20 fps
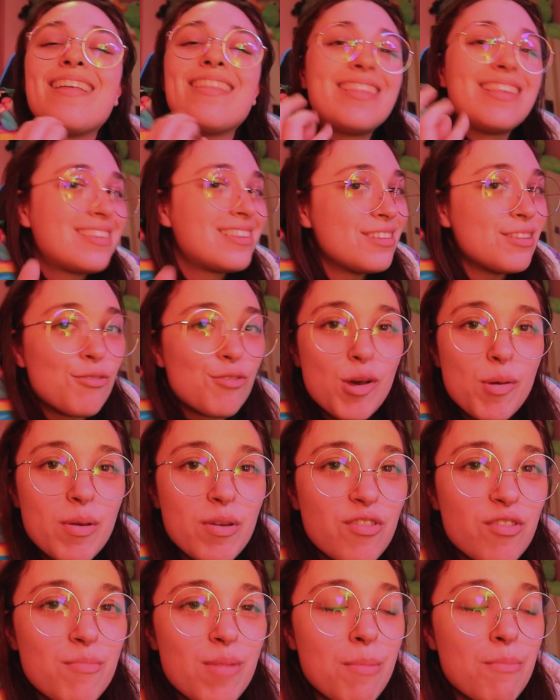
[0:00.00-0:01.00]
This is all
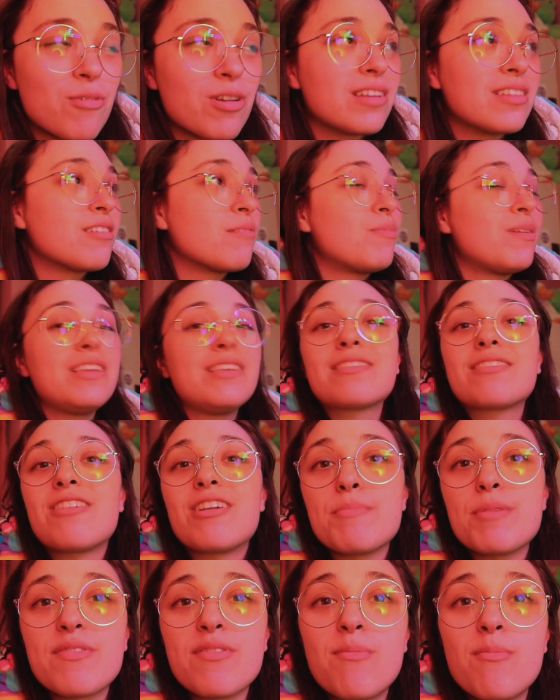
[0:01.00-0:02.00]
coming from memory, so please
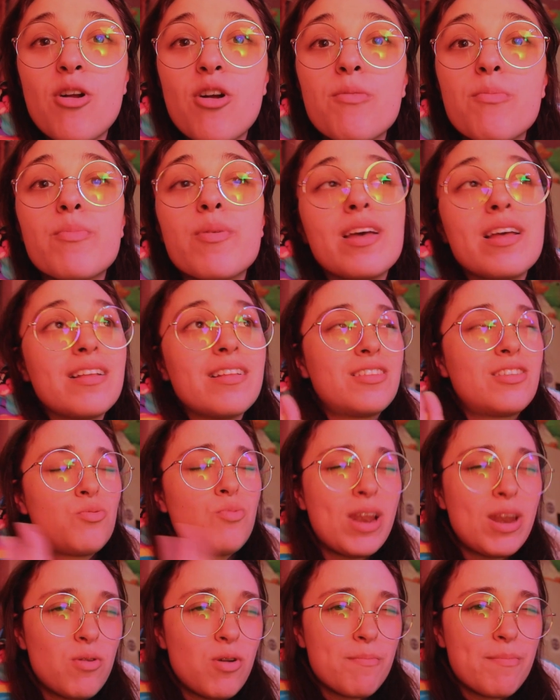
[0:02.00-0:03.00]
correct me if I'm wrong, but
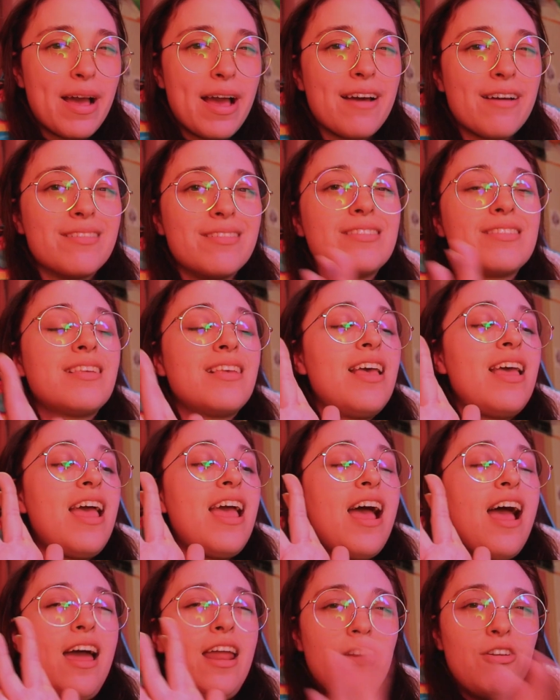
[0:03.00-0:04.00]
£21
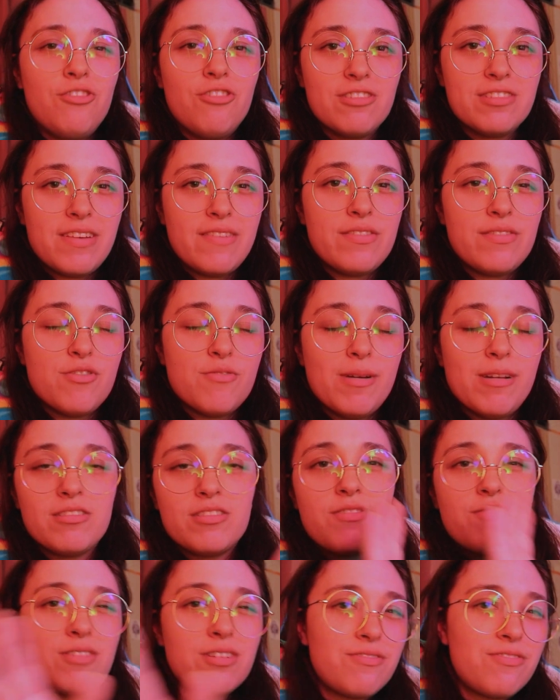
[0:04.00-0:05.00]
and
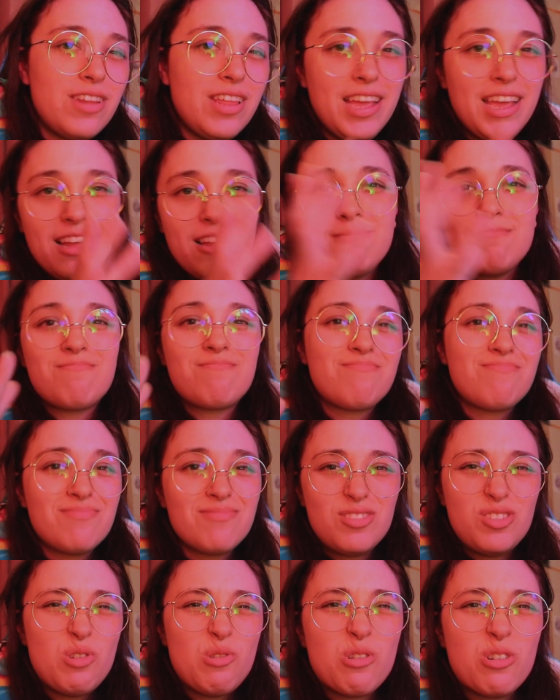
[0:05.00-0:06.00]
£174. So roughly
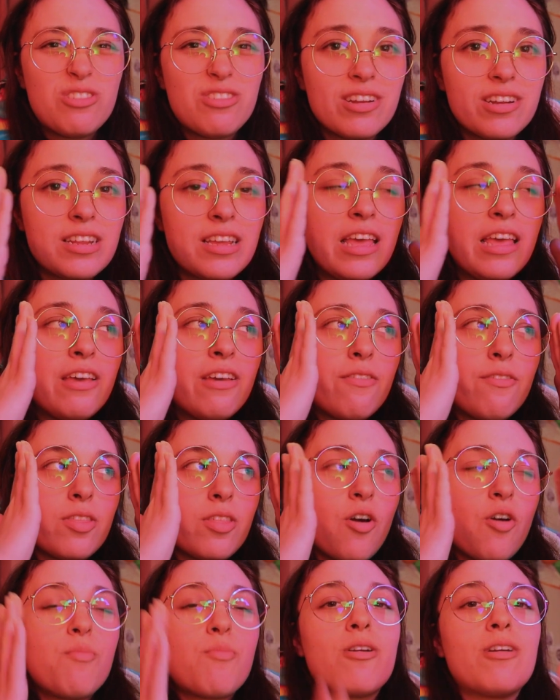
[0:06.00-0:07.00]
200 for
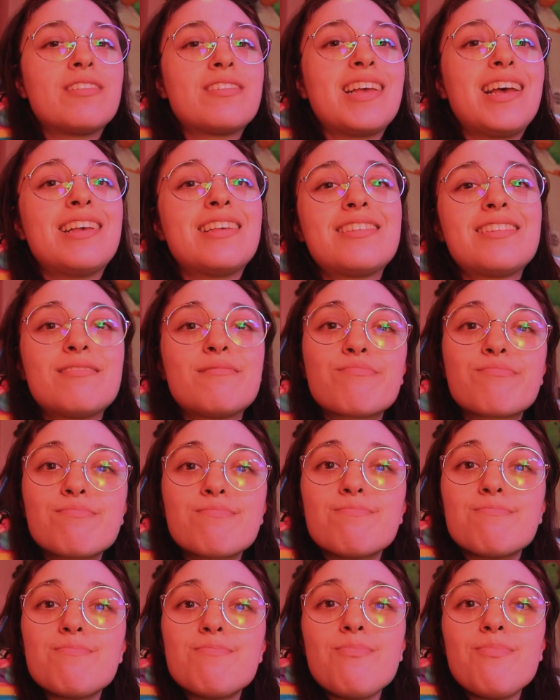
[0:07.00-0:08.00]
the whole process.
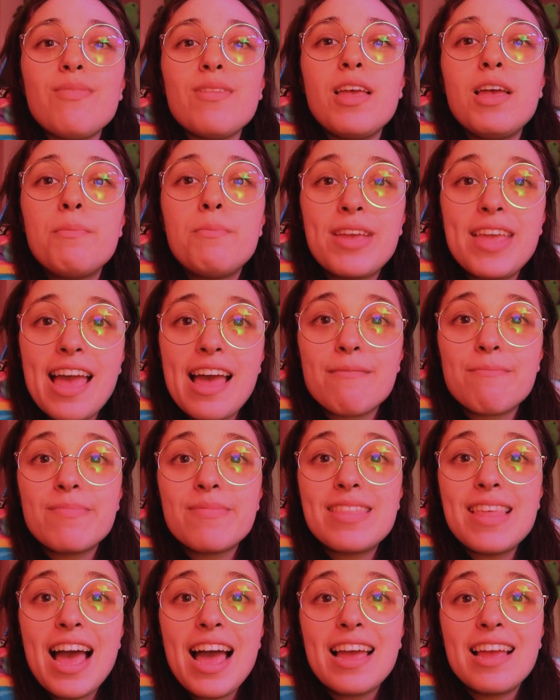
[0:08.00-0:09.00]
But yeah,
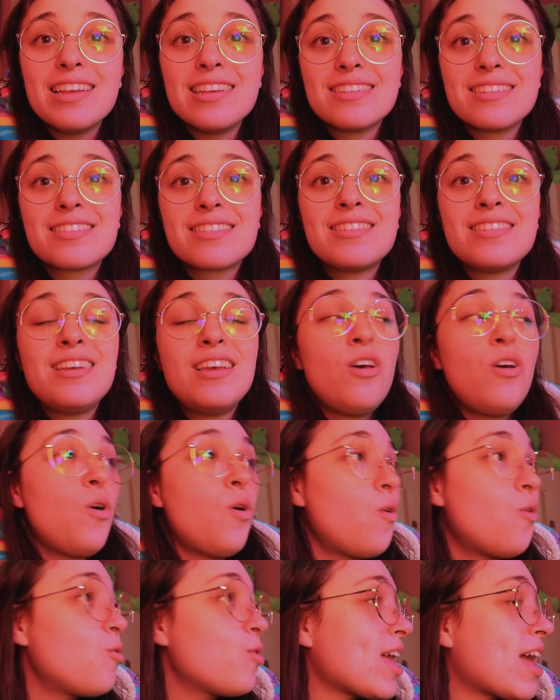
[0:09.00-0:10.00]
that is
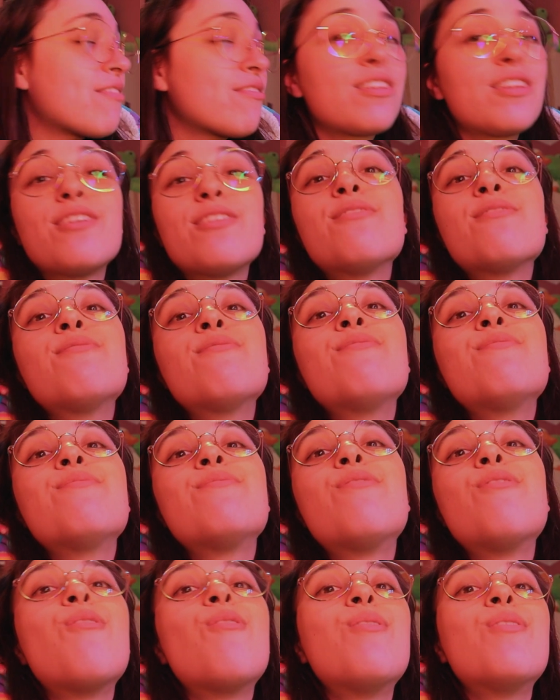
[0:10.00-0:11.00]
all you have to do
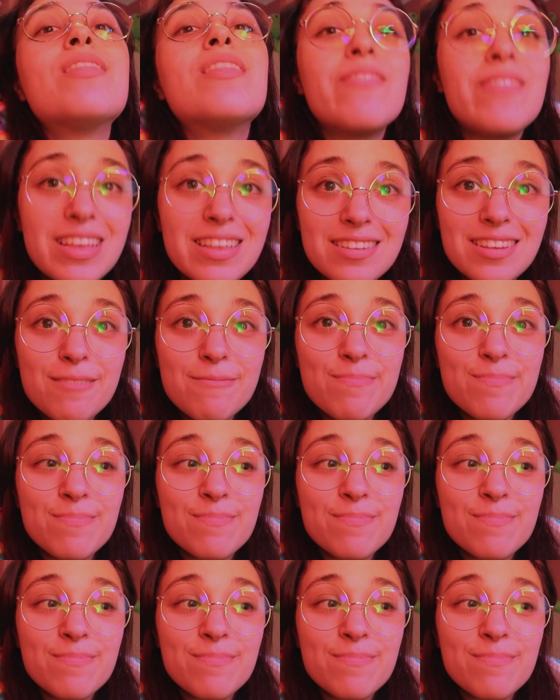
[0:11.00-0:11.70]
for the visa.